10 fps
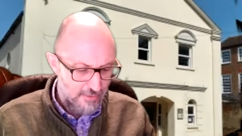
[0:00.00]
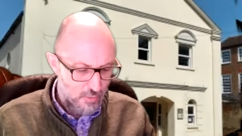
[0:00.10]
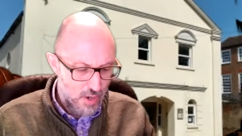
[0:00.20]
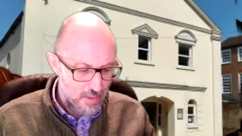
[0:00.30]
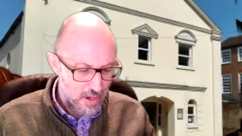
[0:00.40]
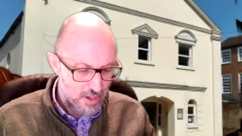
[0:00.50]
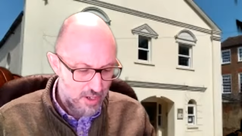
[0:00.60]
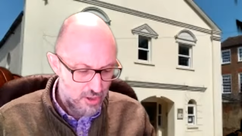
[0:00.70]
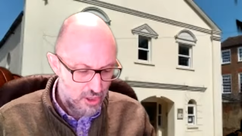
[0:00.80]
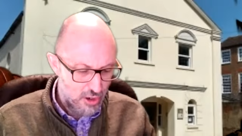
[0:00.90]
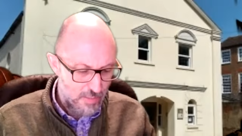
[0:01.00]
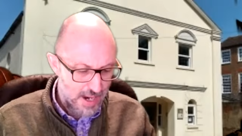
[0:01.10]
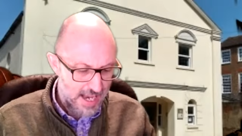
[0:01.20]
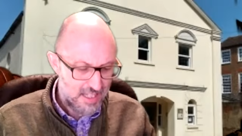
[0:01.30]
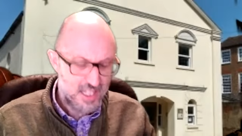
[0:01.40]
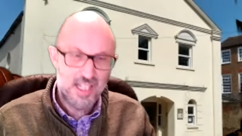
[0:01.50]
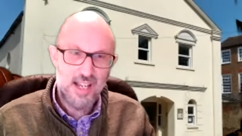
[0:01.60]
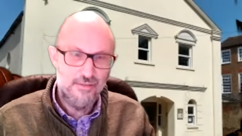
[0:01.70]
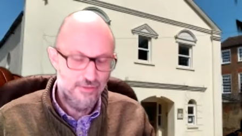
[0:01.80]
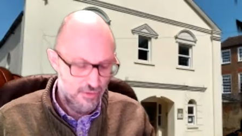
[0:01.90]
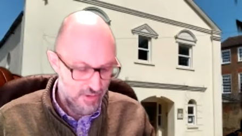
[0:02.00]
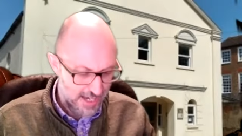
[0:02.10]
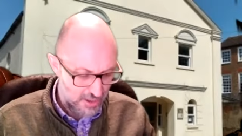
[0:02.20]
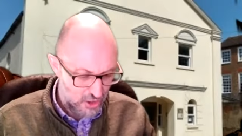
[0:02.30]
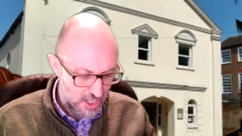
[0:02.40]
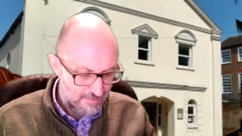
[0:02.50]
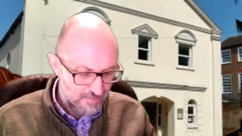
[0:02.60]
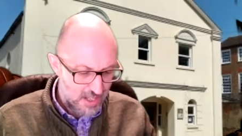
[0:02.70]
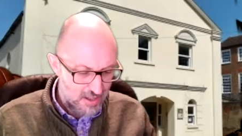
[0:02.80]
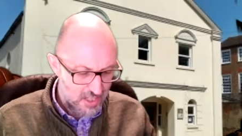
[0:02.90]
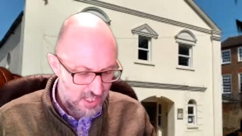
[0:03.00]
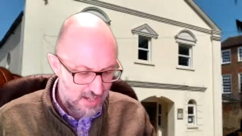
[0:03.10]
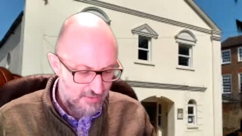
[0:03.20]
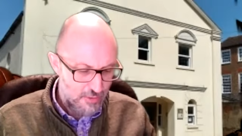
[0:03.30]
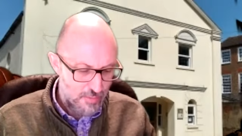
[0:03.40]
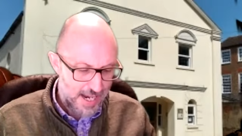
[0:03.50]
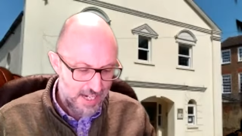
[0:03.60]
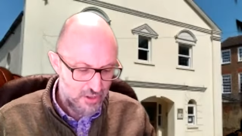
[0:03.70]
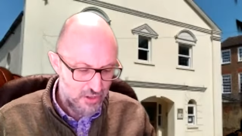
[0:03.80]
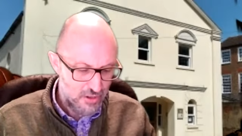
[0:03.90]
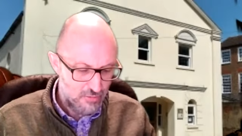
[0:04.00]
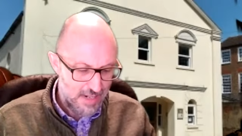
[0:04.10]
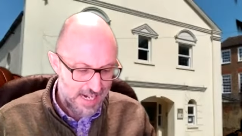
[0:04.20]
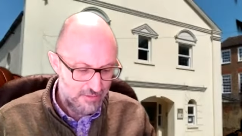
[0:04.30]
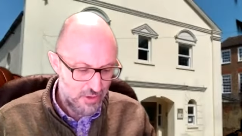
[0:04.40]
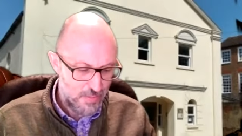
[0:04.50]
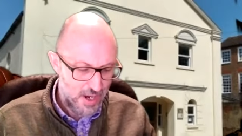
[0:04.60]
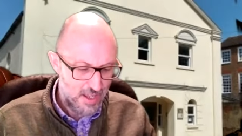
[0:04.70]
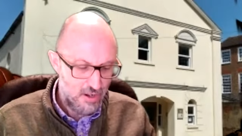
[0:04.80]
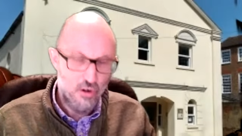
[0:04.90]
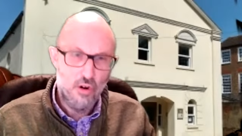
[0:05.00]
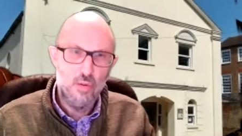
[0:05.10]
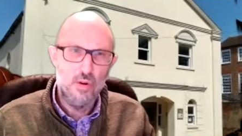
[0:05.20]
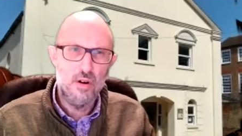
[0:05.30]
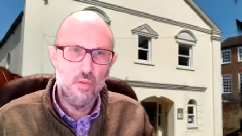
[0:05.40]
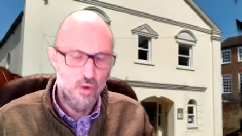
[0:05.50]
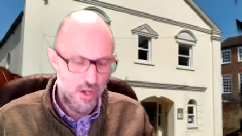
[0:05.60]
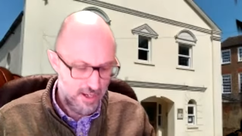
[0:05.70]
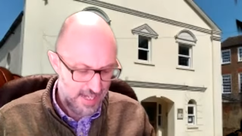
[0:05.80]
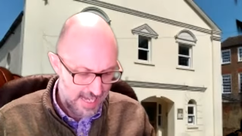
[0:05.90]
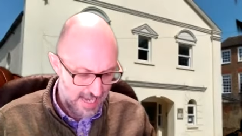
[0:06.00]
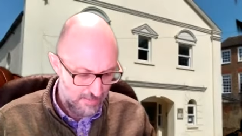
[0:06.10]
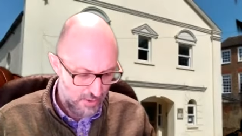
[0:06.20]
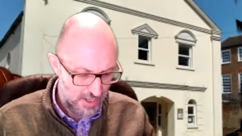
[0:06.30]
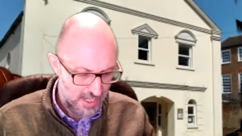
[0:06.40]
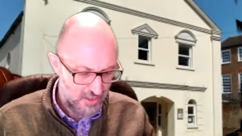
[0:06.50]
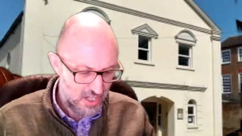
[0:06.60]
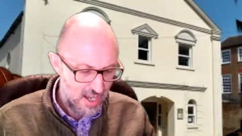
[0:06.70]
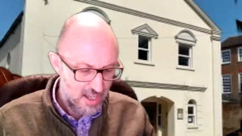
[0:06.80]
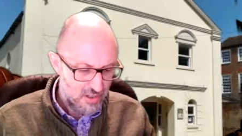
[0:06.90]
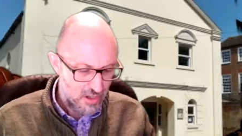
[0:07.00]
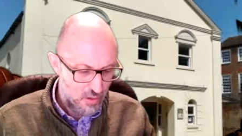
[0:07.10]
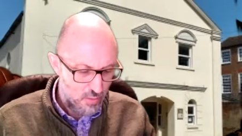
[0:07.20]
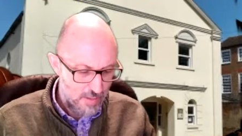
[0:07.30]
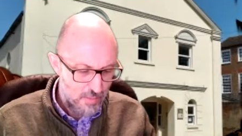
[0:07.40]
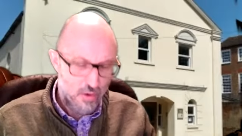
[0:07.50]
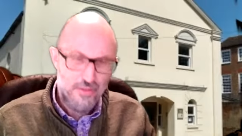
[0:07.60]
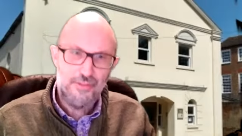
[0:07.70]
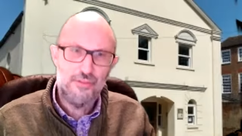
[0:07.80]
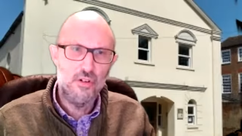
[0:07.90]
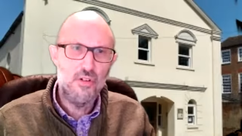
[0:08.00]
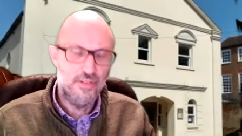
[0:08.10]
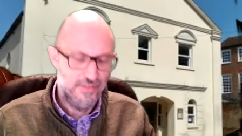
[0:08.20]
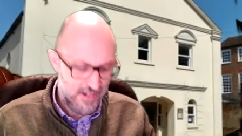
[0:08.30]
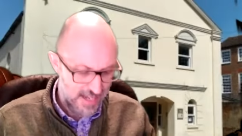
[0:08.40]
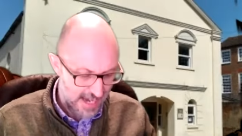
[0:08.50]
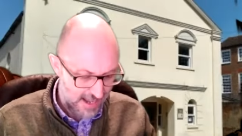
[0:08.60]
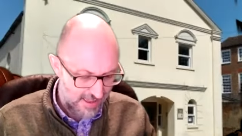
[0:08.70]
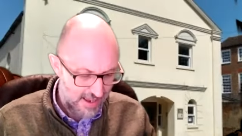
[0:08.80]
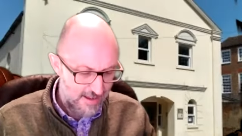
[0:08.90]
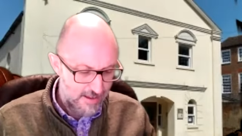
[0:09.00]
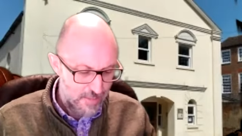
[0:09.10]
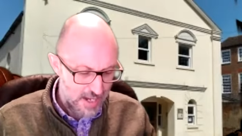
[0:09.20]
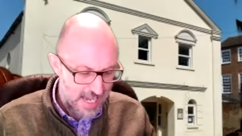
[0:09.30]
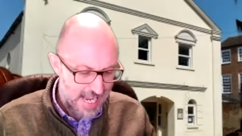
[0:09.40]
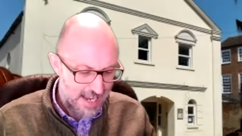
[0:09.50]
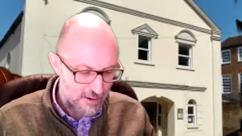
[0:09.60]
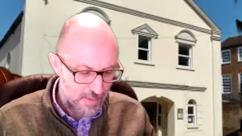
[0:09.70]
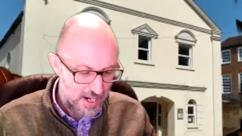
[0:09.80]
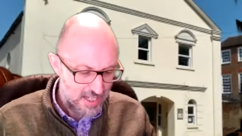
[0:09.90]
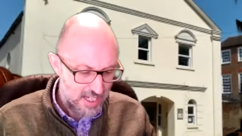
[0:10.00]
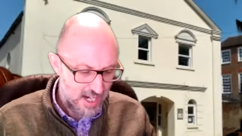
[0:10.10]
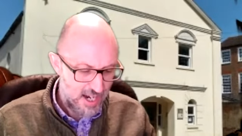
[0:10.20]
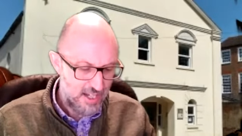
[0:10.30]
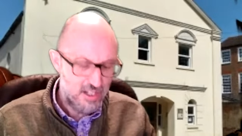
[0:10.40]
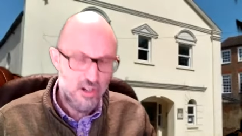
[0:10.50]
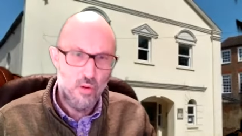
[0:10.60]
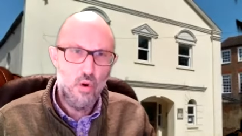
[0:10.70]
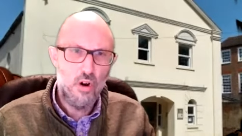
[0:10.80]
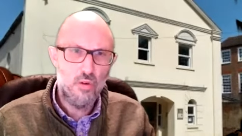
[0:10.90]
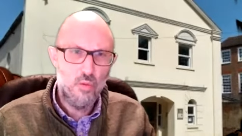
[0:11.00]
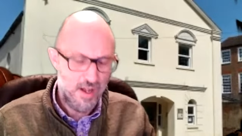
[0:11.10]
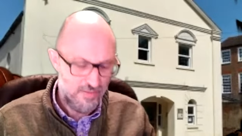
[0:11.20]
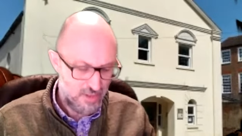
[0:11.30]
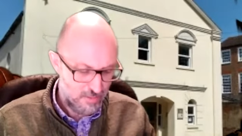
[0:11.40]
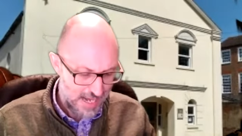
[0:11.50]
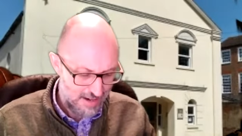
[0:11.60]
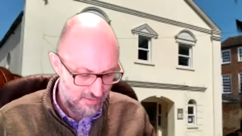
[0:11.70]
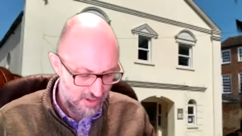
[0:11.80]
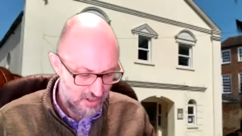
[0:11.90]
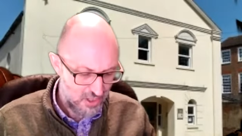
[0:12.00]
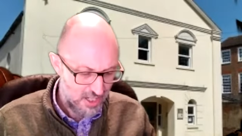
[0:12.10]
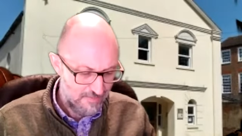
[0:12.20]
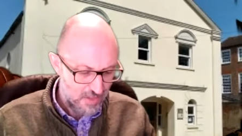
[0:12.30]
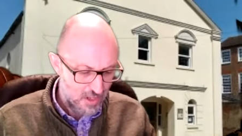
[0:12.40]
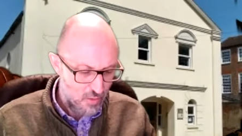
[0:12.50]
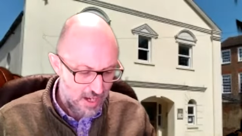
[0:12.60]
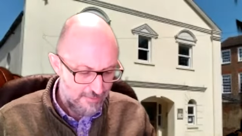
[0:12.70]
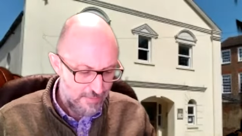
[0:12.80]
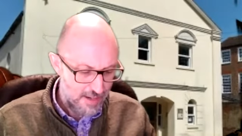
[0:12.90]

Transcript: For when we were controlled by our sinful nature, the sinful passions aroused by the law were at work in our bodies, so that we bore fruit for death but now, by dying to what once bound us, we have